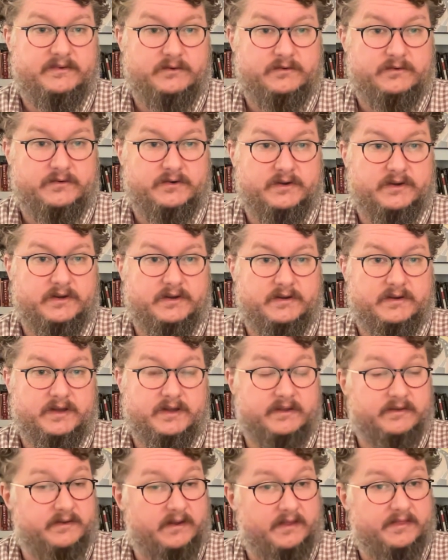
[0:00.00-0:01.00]
you should
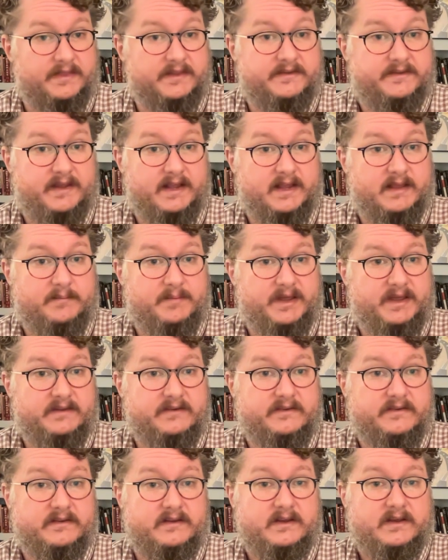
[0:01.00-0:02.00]
consult the
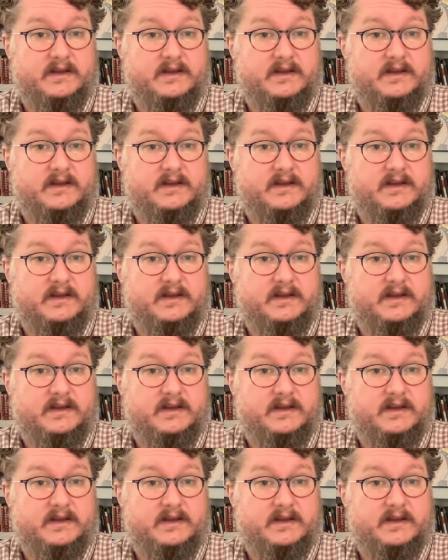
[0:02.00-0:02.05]
syllabus